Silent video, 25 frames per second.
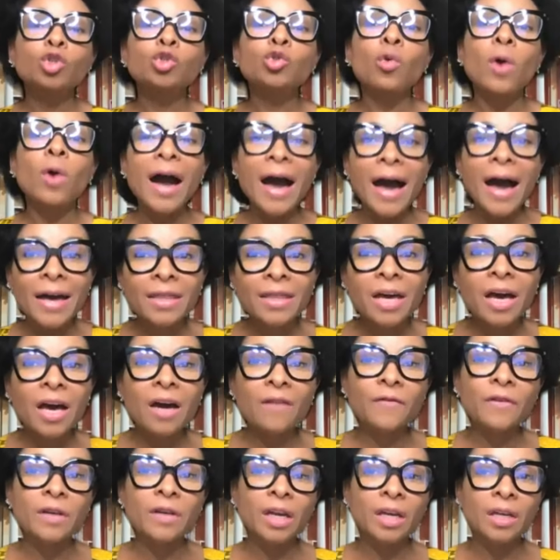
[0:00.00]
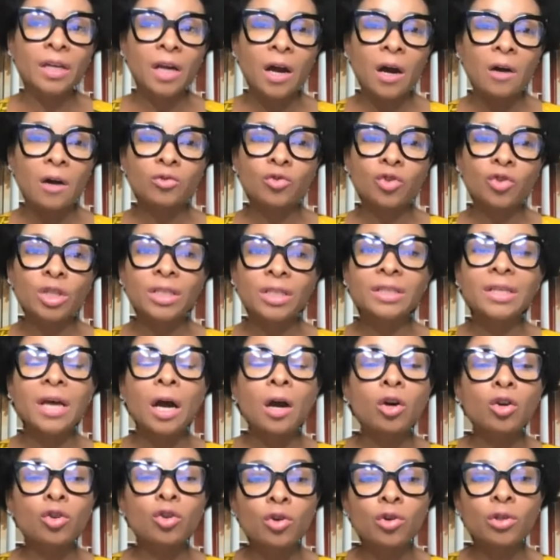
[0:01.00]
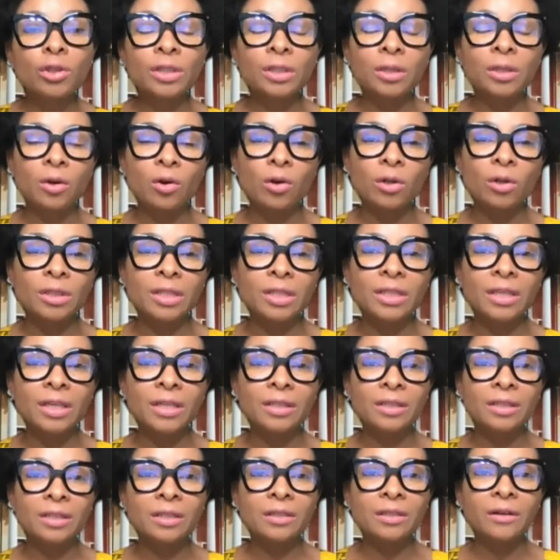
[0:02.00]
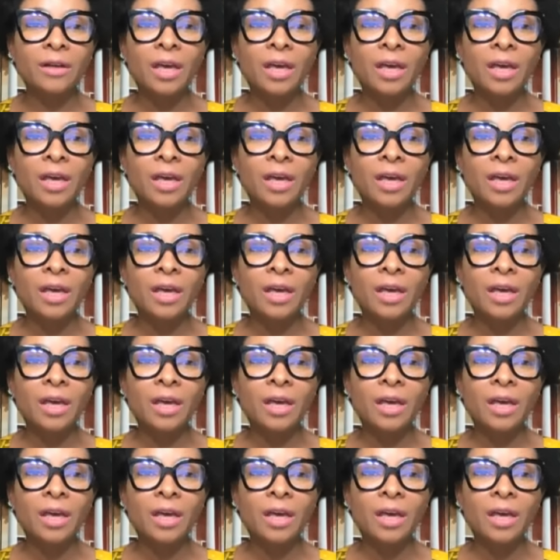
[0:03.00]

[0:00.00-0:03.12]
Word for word: to other African countries across the continent.